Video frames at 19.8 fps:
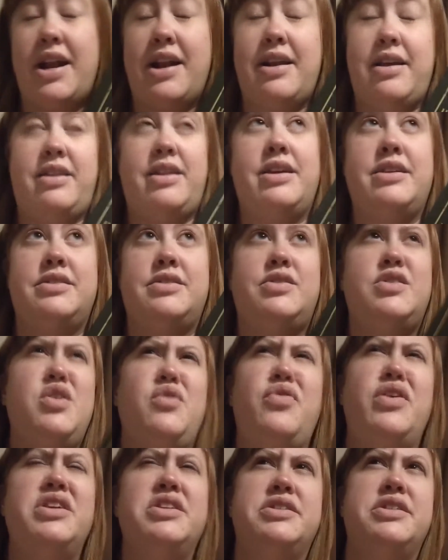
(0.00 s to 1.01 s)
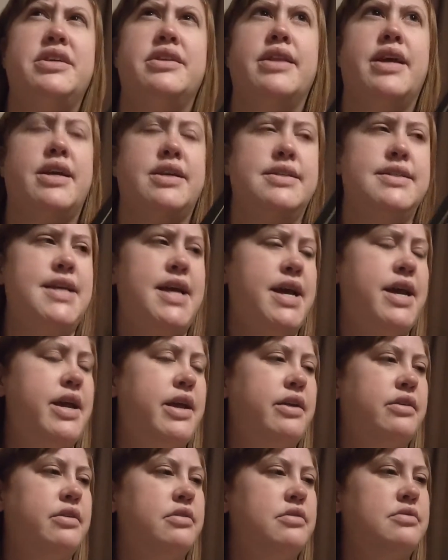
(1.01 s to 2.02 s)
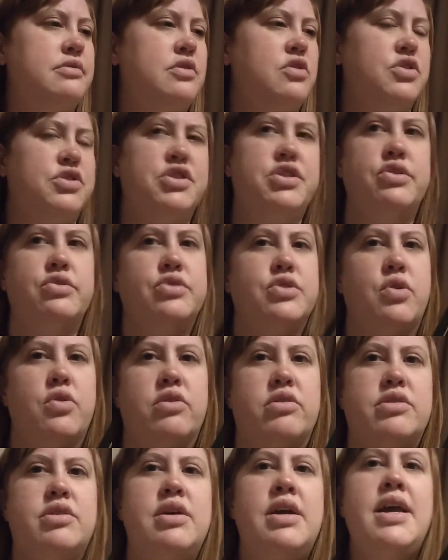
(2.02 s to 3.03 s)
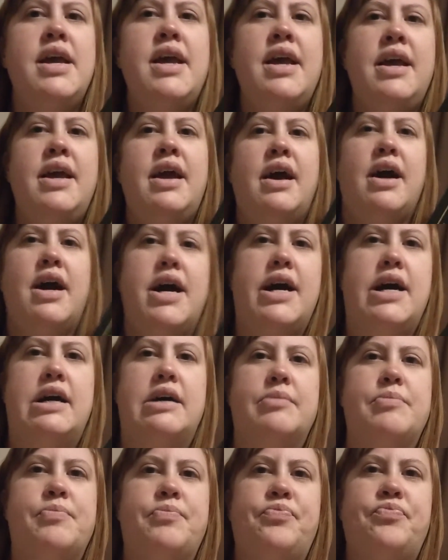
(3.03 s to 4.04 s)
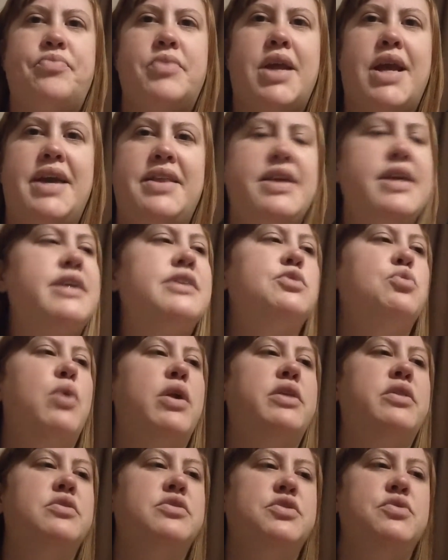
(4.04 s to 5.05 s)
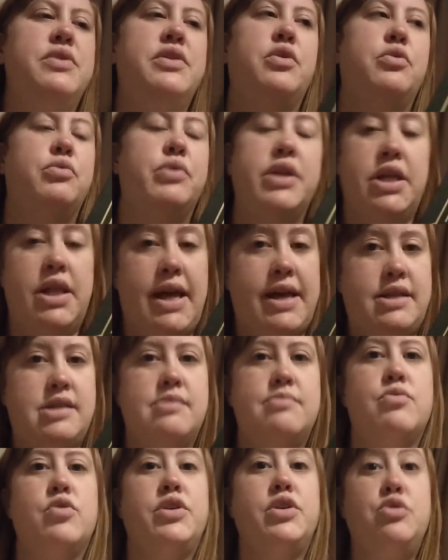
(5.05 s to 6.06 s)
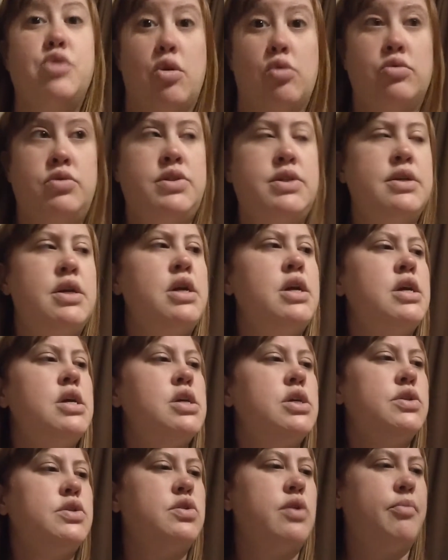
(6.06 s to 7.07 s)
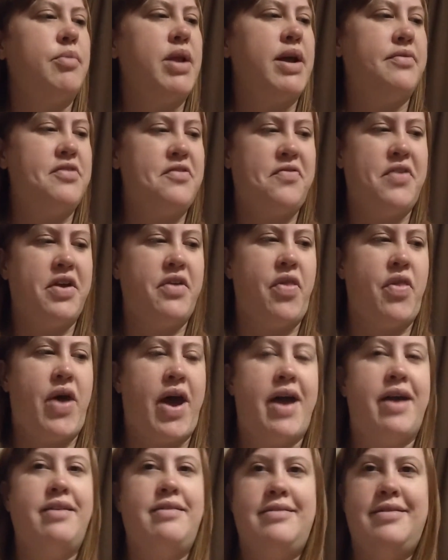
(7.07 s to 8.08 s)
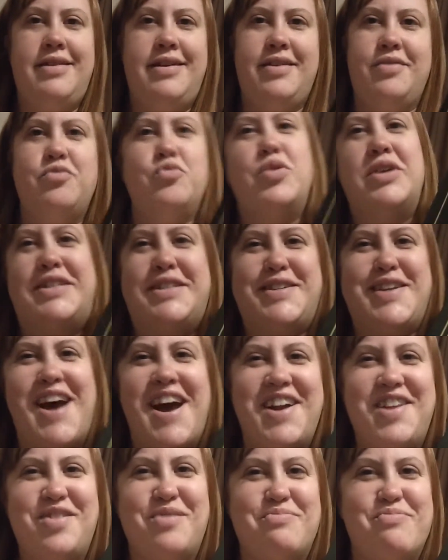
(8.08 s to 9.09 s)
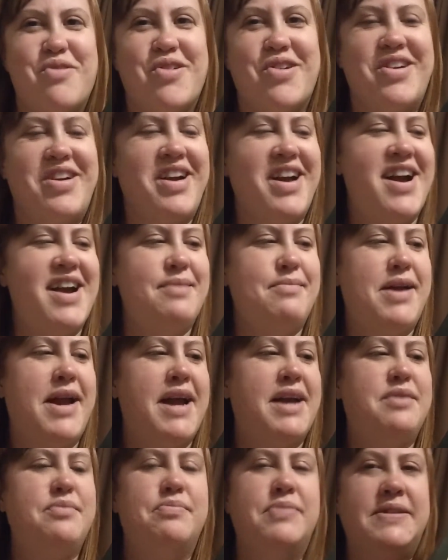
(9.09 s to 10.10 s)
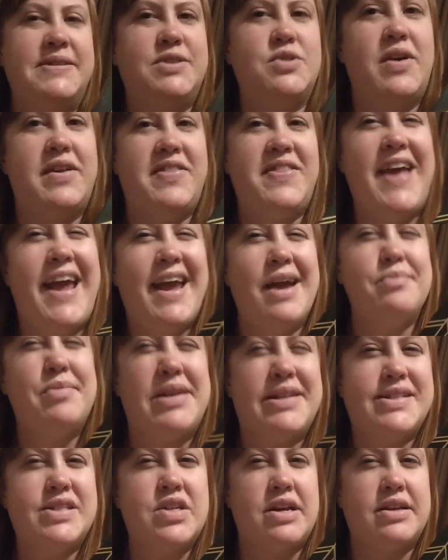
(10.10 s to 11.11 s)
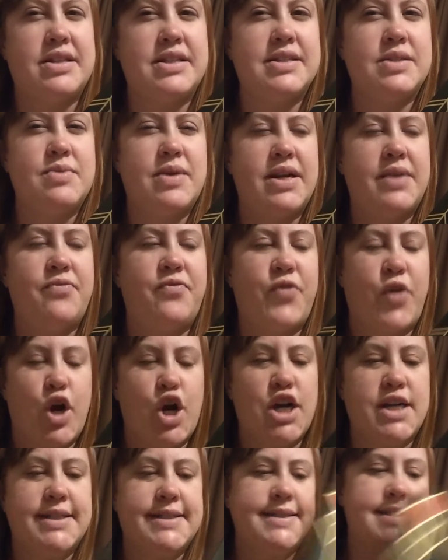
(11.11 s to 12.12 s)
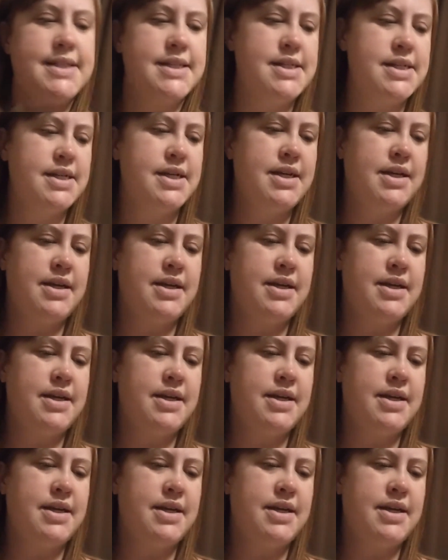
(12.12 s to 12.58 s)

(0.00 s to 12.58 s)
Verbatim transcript: And I think she finished it in like a day or two total. Um, I think it's one of those, you either really like them or you don't. So I'm going to have to figure that out, which side of the board I'm at. But so I think I might start this one first.